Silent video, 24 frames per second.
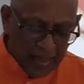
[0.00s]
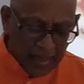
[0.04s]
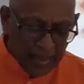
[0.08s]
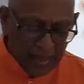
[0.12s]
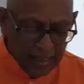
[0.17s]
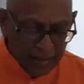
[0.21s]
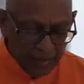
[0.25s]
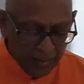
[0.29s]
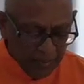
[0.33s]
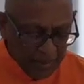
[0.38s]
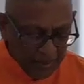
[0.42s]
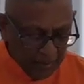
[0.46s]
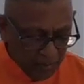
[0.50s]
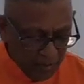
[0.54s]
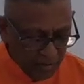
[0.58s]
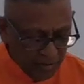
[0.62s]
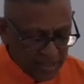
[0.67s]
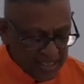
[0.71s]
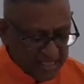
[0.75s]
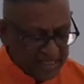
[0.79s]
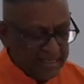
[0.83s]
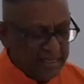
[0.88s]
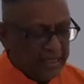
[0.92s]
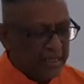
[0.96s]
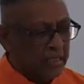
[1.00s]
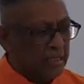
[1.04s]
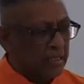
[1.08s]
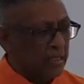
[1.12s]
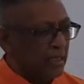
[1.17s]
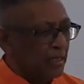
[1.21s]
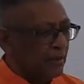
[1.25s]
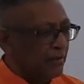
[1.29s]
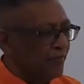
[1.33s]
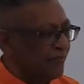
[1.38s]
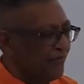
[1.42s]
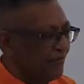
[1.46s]
I remember seeing
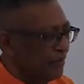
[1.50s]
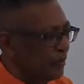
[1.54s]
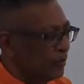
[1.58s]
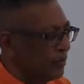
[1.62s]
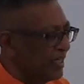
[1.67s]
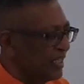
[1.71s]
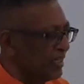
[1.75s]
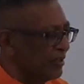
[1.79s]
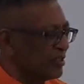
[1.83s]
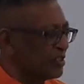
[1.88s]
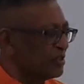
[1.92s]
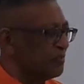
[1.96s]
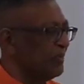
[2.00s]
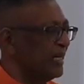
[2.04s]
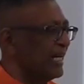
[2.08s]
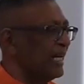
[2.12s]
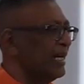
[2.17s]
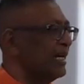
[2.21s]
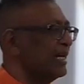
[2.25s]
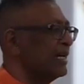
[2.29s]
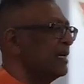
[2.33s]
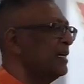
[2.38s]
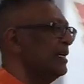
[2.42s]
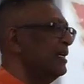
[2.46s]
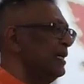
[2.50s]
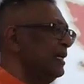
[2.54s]
a few years back